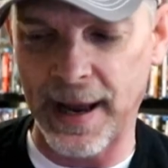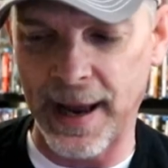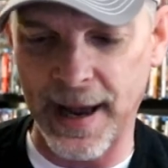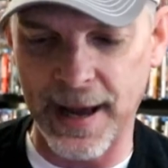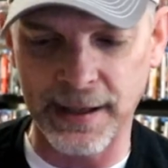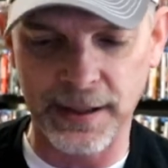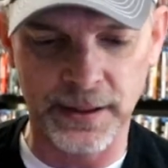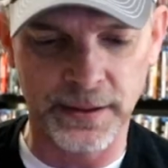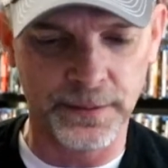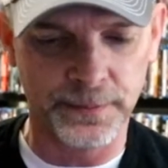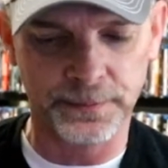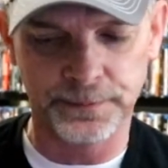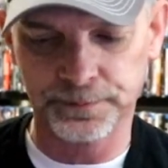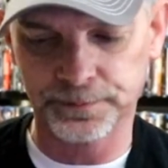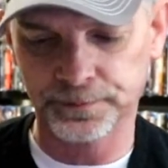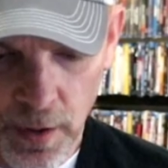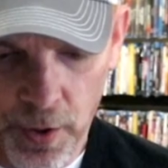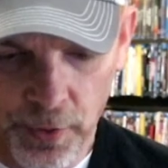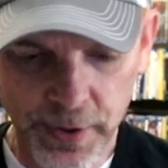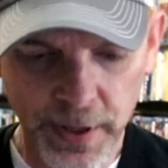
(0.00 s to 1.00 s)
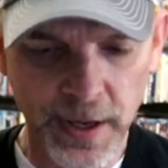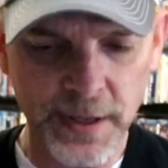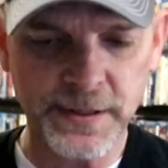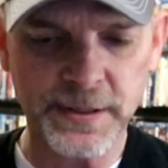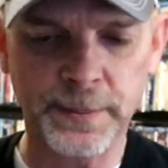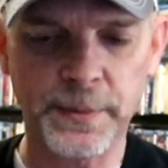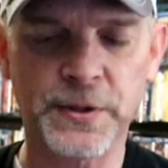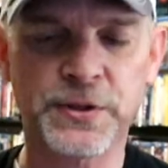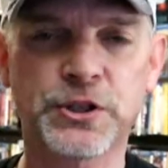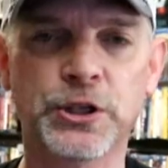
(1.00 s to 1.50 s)
added. Okay,
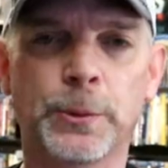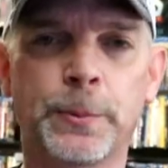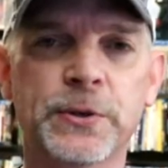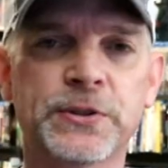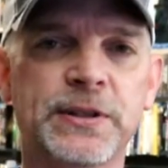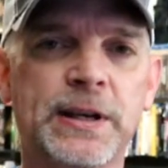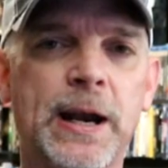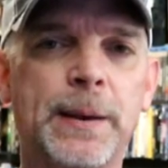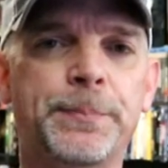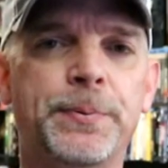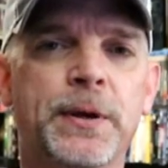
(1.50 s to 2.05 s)
some of the steelbooks that I